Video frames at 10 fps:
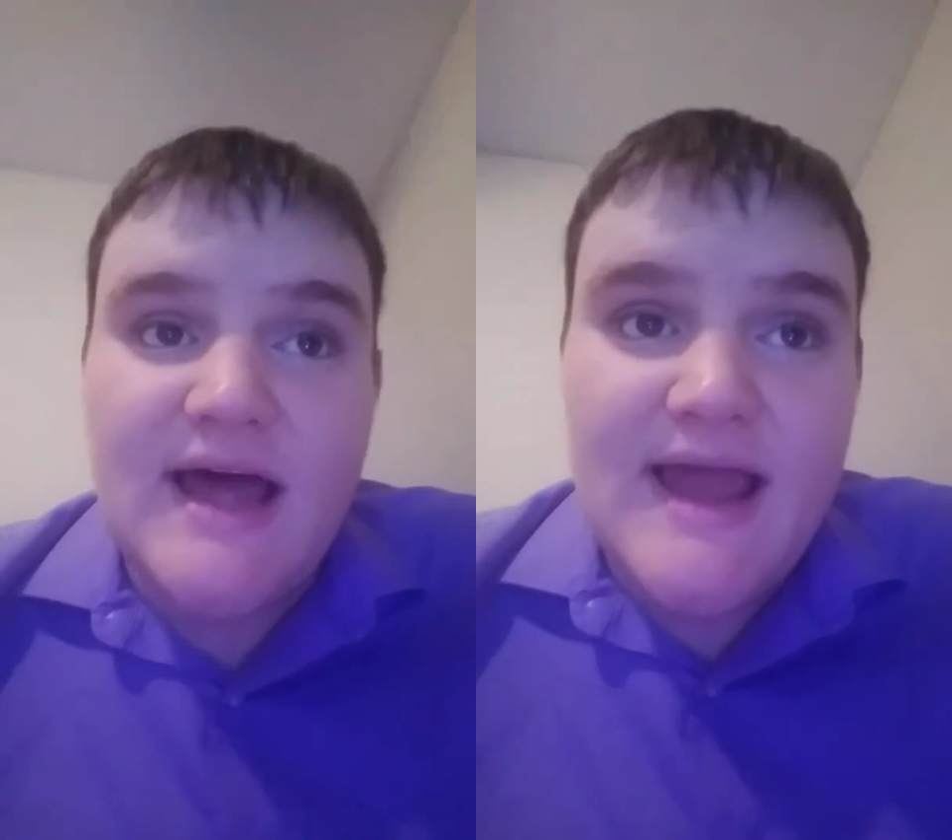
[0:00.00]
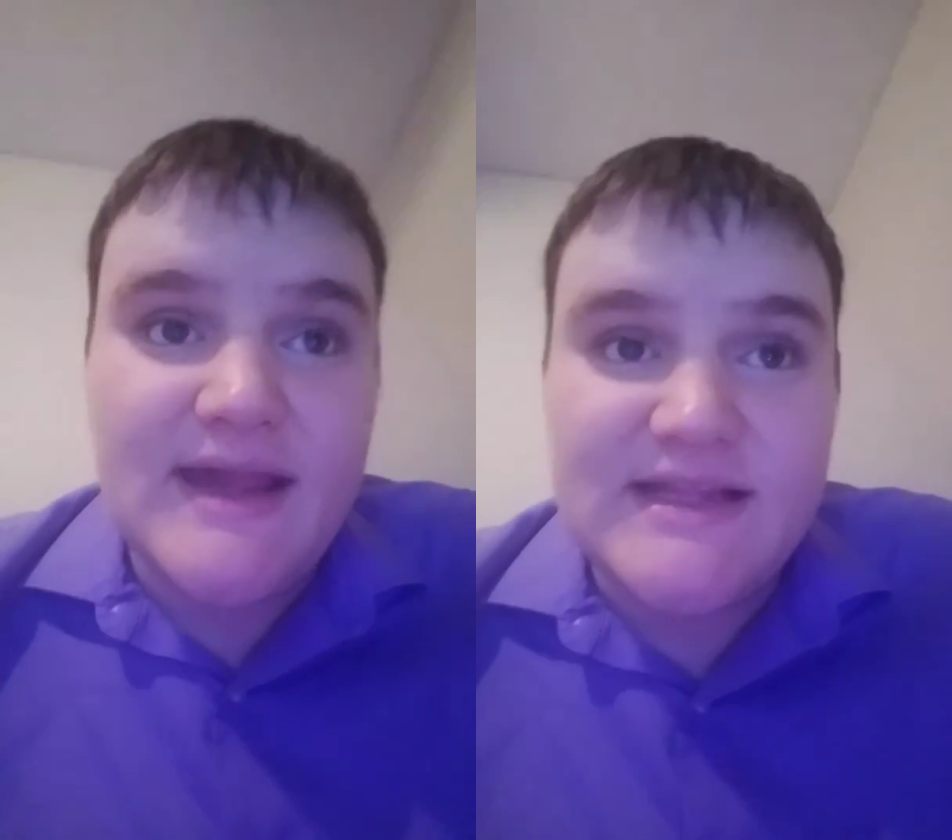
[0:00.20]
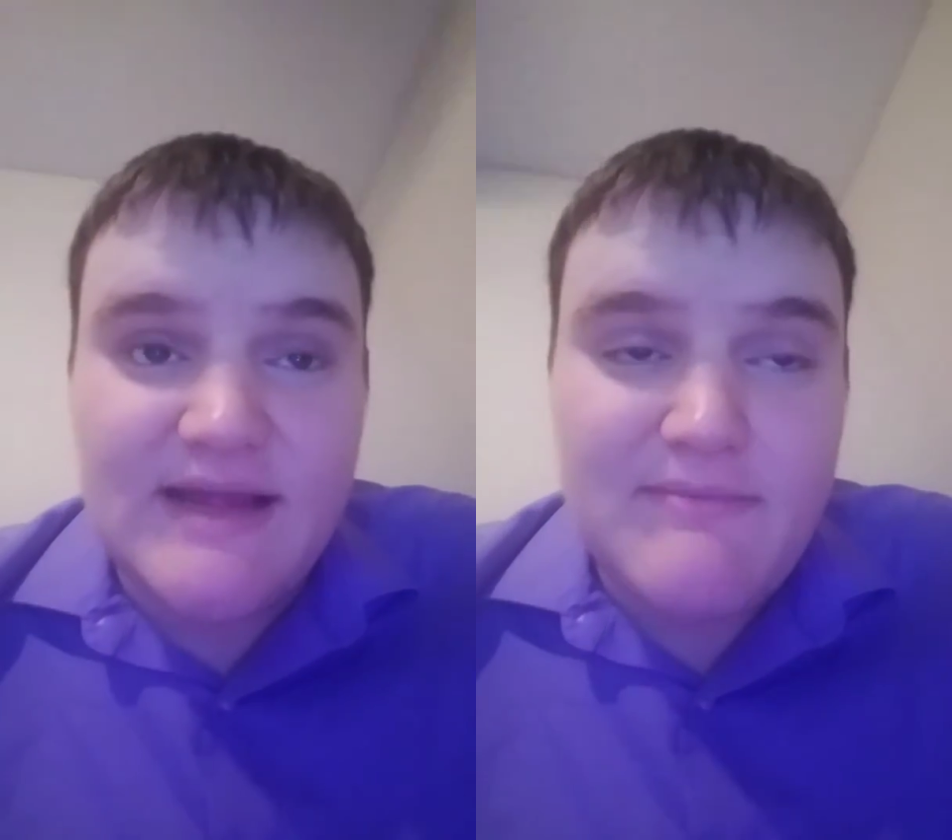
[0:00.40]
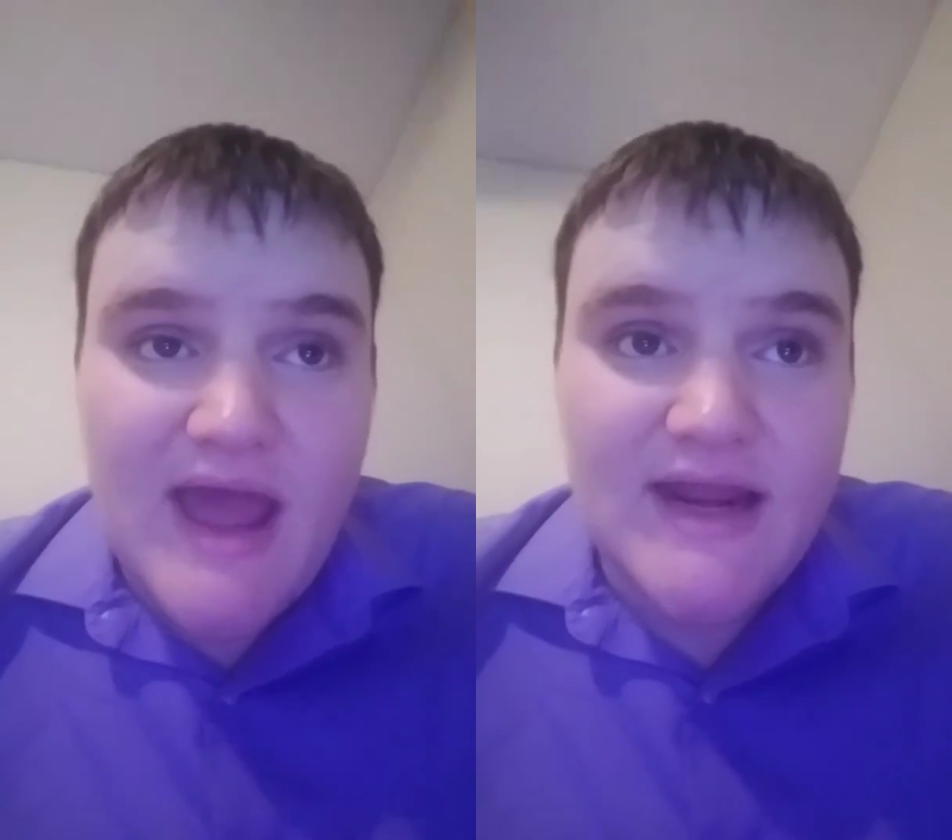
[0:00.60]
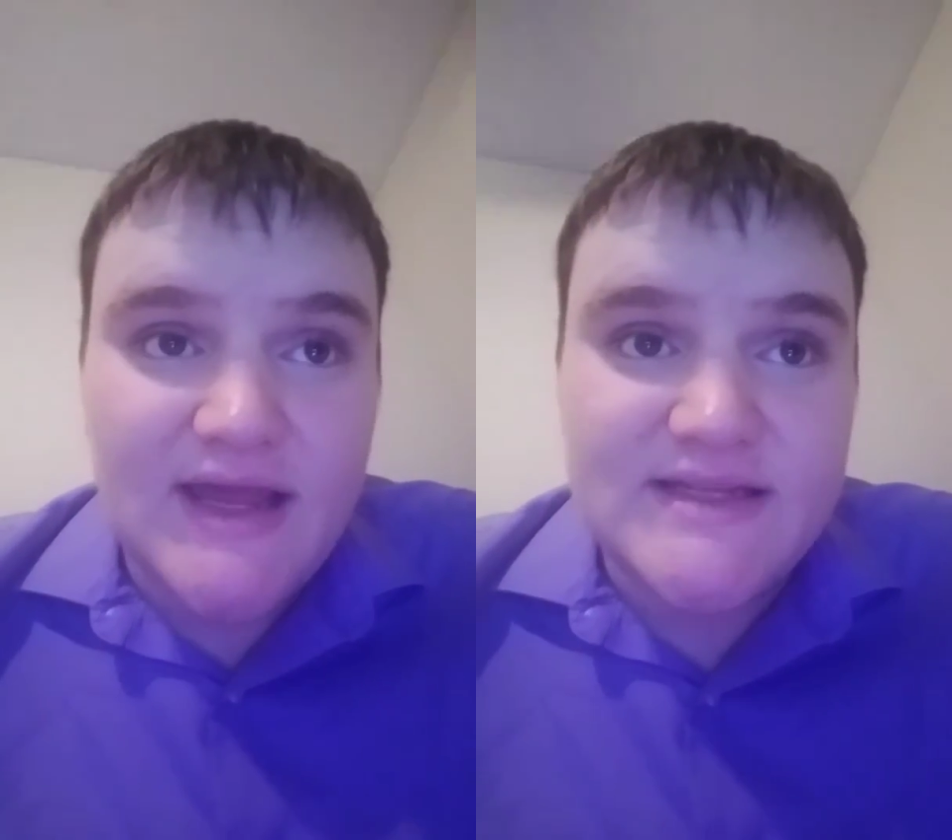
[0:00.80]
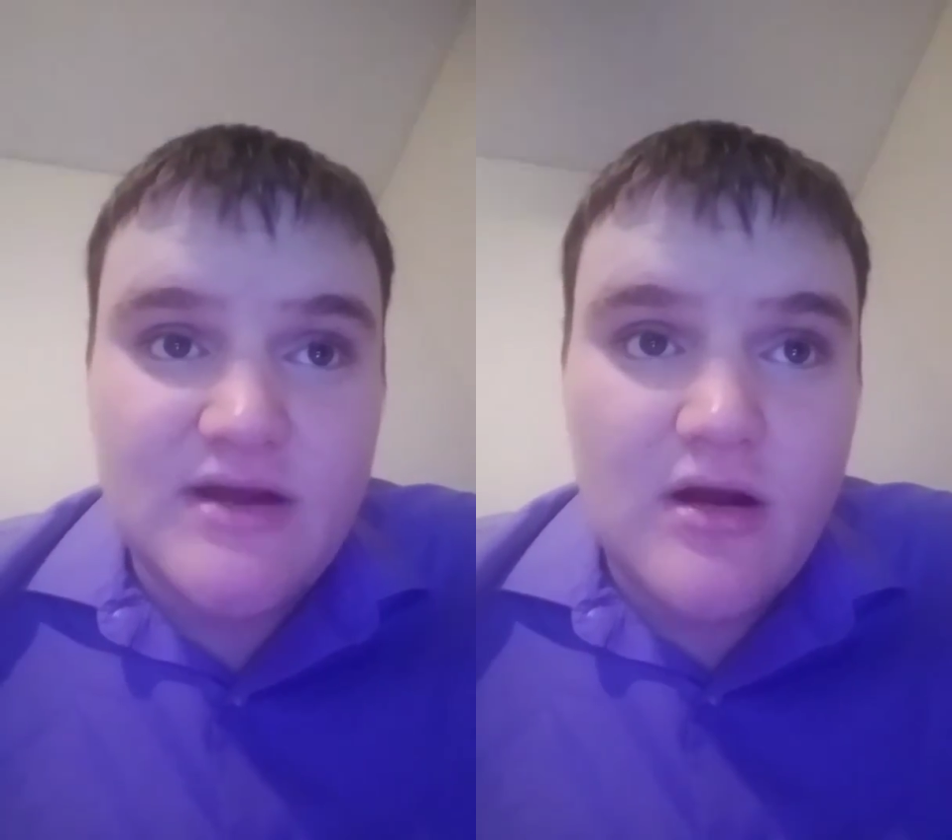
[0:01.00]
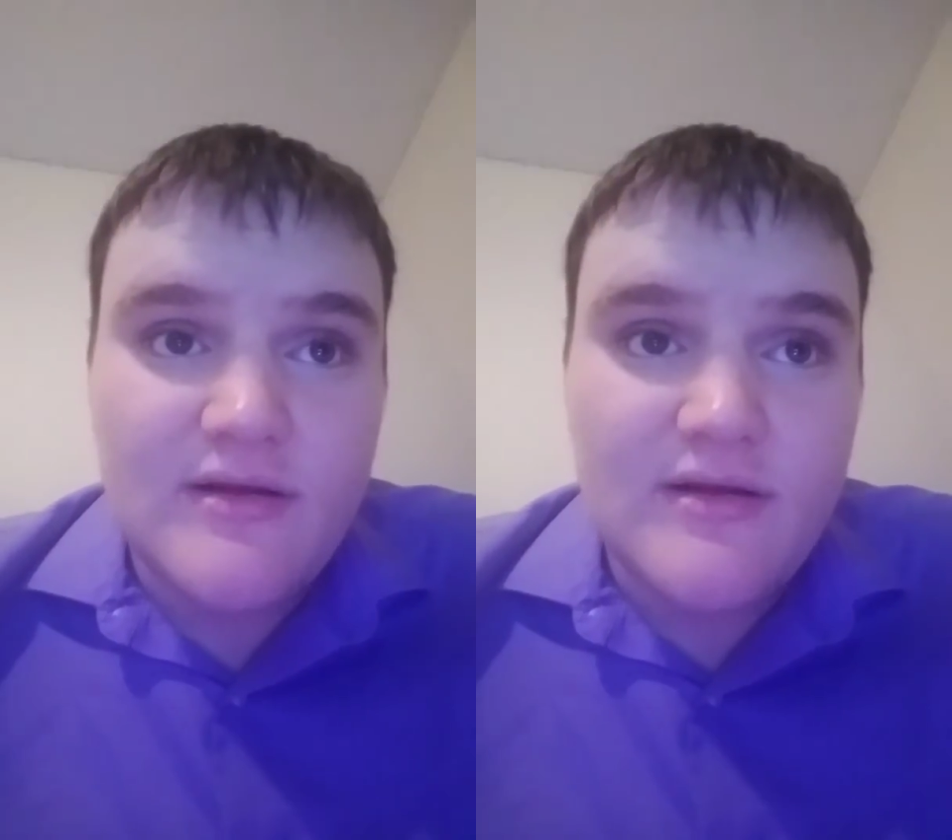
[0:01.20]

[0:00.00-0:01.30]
like Madagascar